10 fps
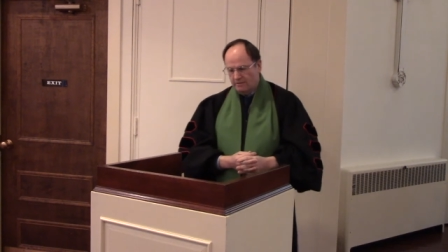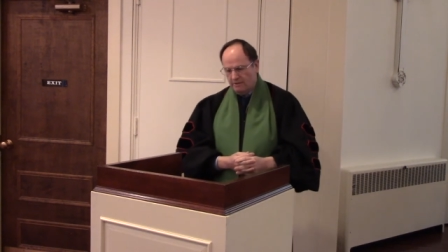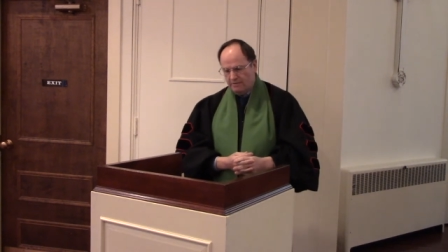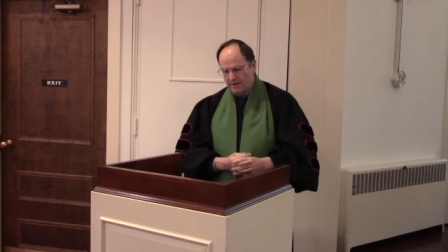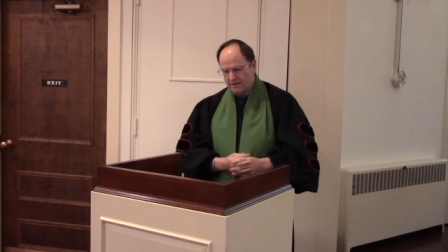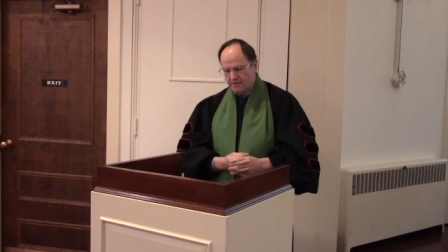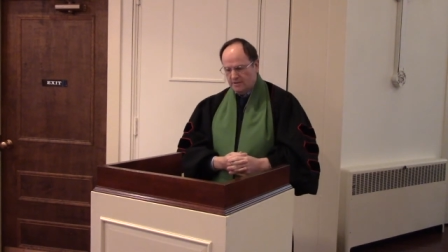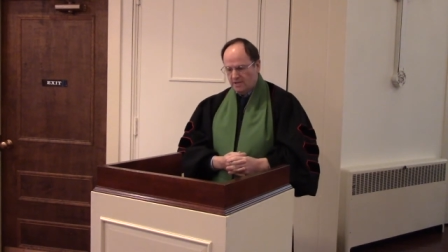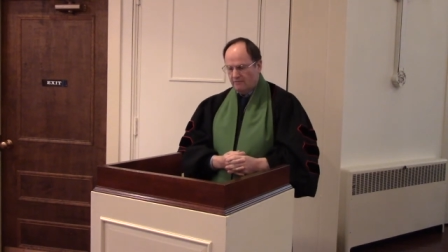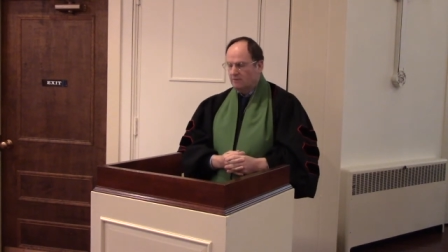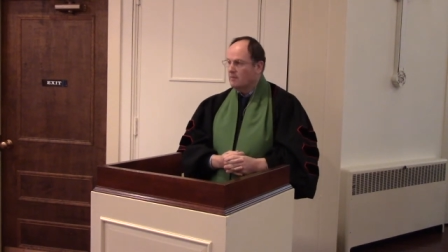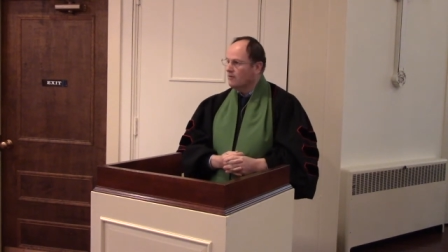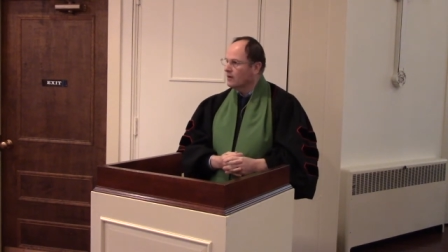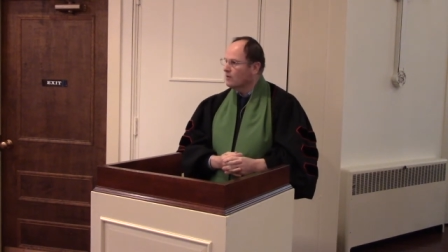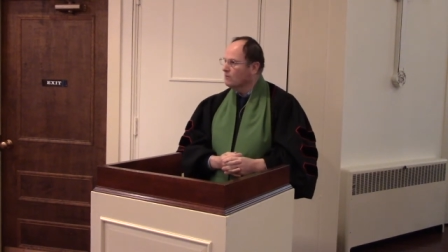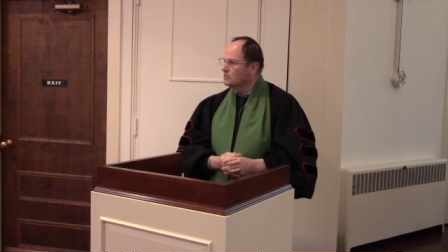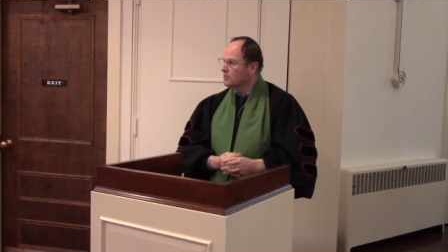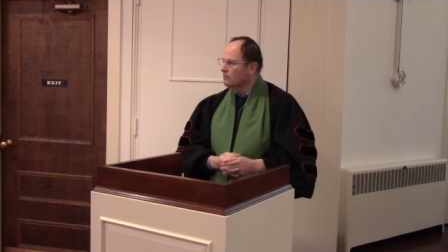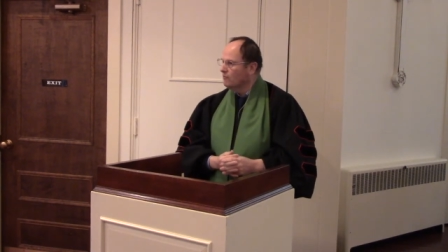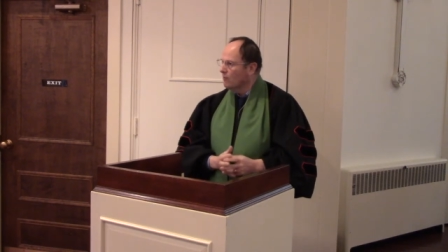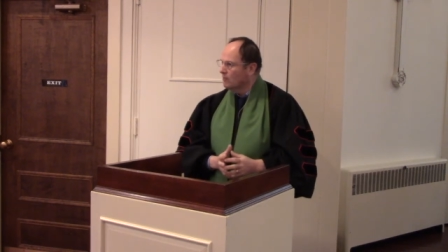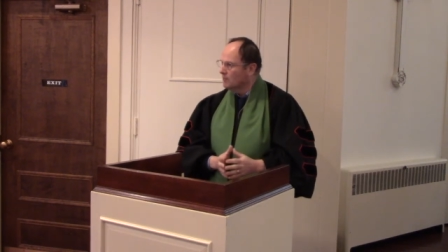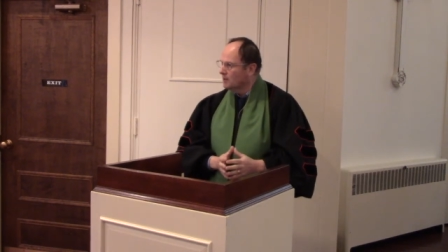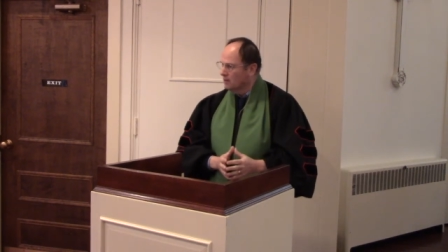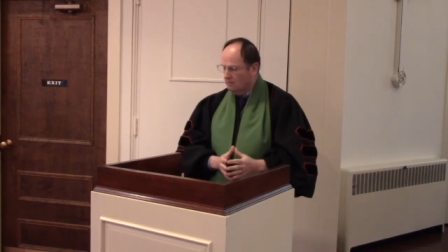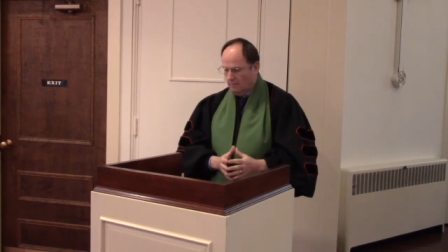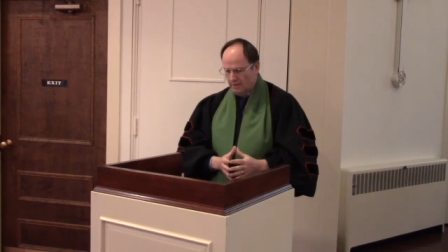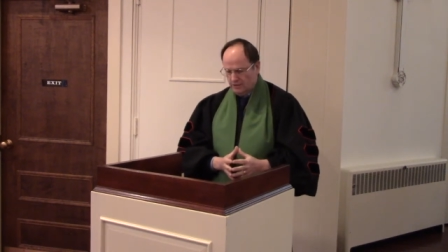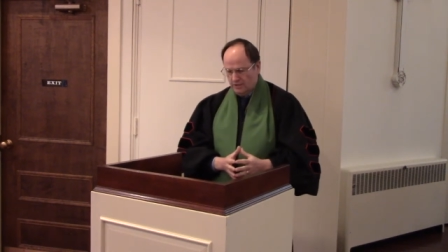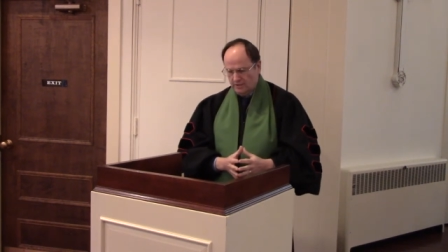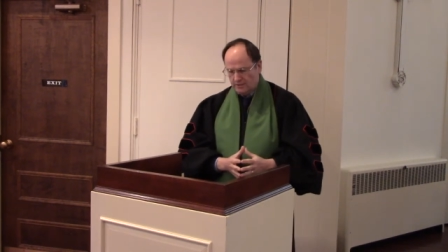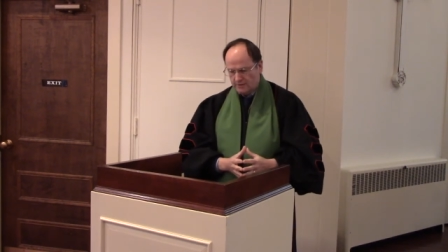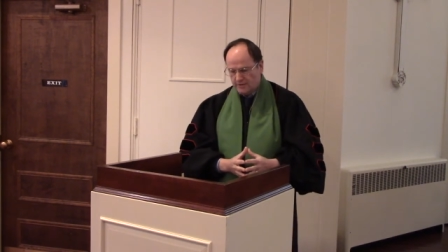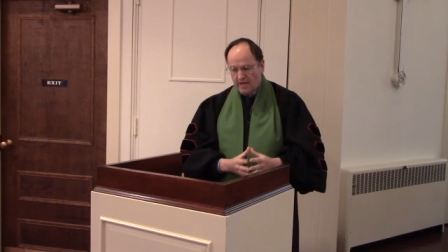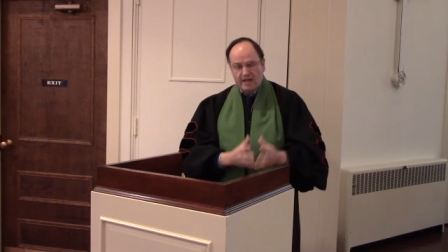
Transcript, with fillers: the 37 miracles performed by Jesus.